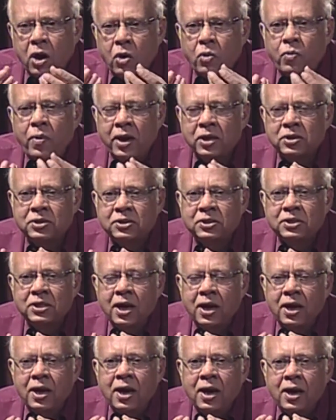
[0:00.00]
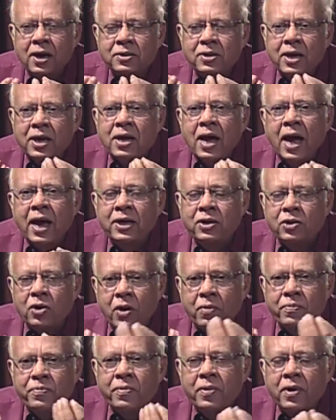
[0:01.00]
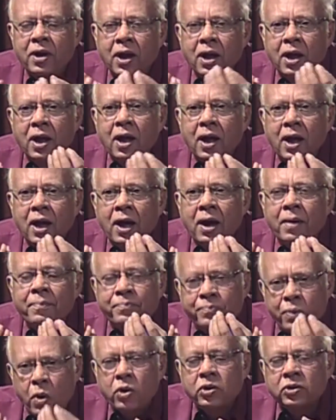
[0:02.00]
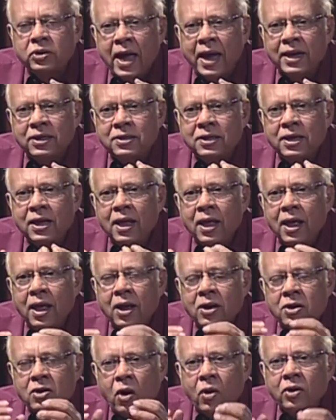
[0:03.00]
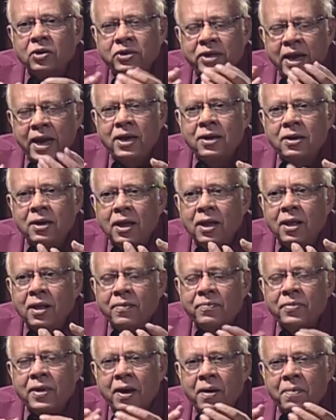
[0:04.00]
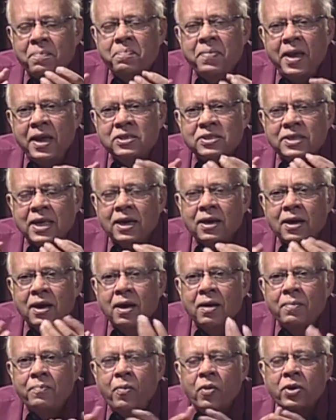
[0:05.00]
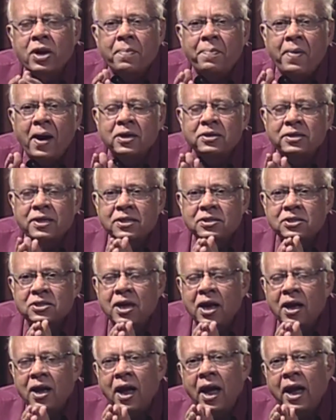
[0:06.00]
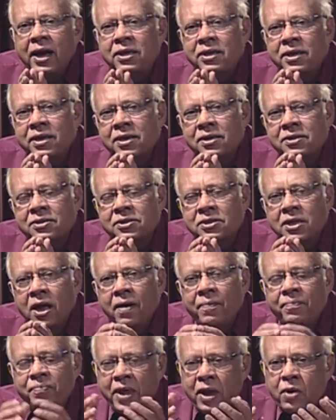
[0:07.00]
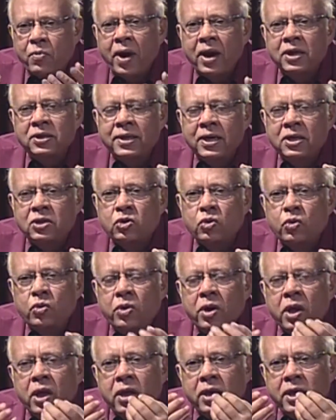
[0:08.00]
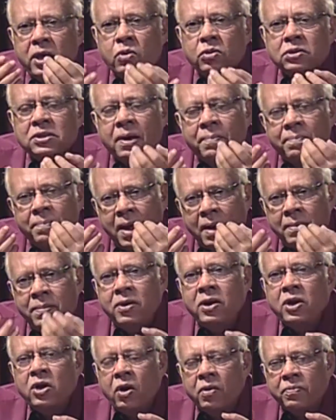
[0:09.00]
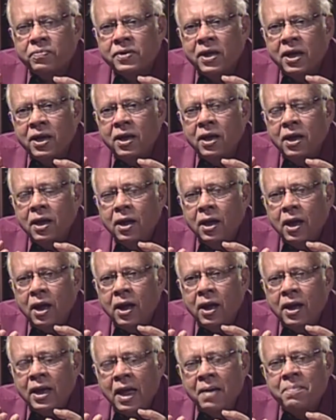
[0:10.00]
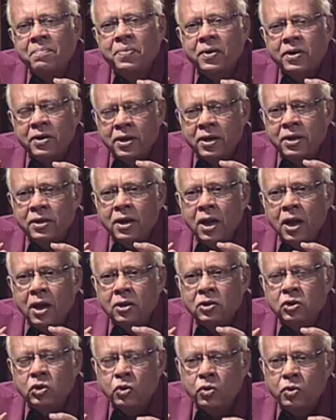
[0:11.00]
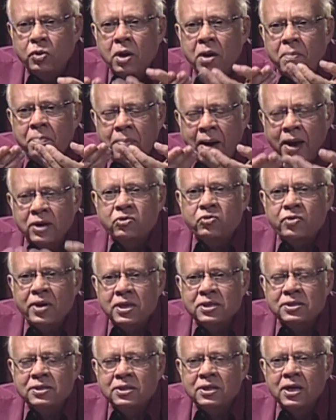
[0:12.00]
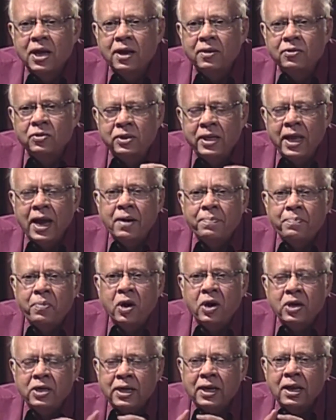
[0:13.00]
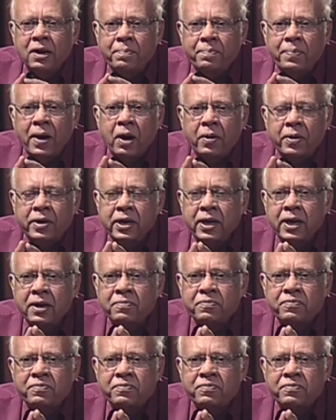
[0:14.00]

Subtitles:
was the kind of book that contained the basic Bonapartist ideas. They wanted to use the memory of the emperor to buttress their political power in